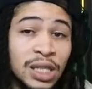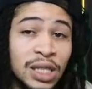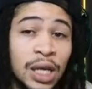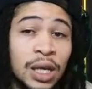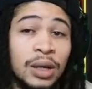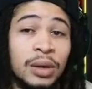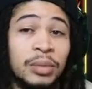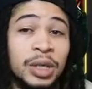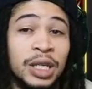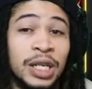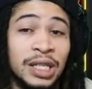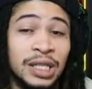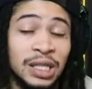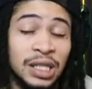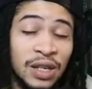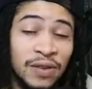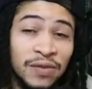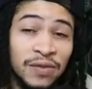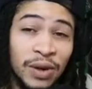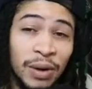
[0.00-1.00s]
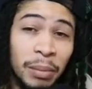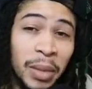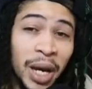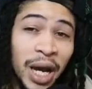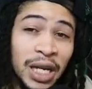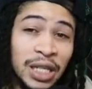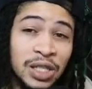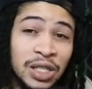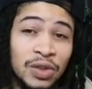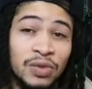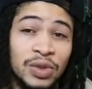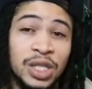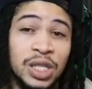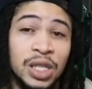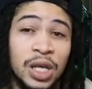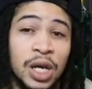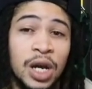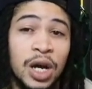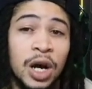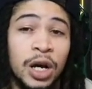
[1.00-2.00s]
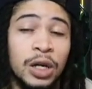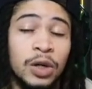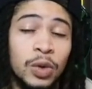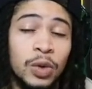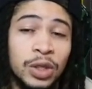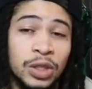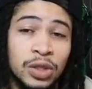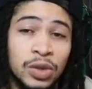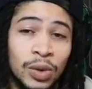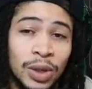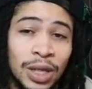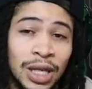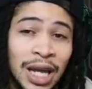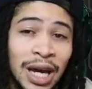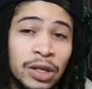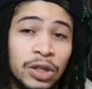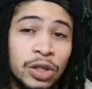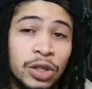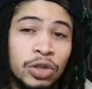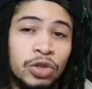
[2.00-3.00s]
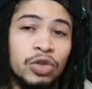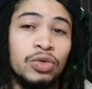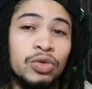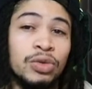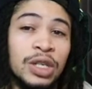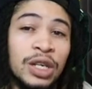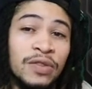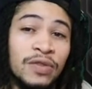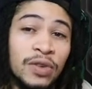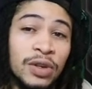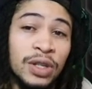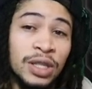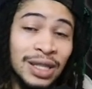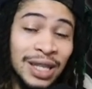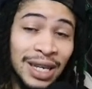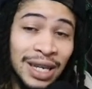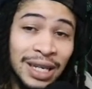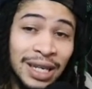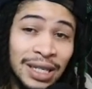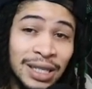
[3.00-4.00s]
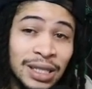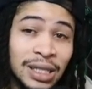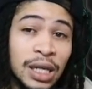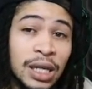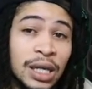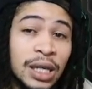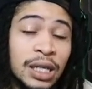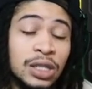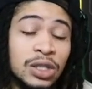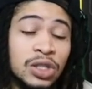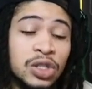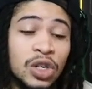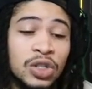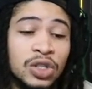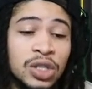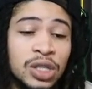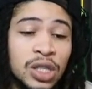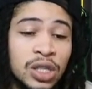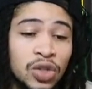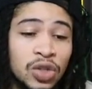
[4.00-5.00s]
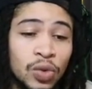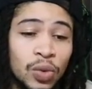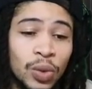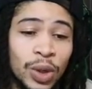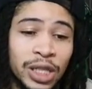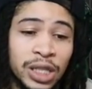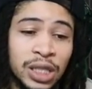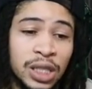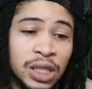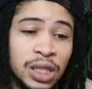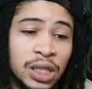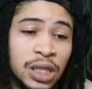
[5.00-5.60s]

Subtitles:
because different masteries are going to allow you to do different things in certain situations.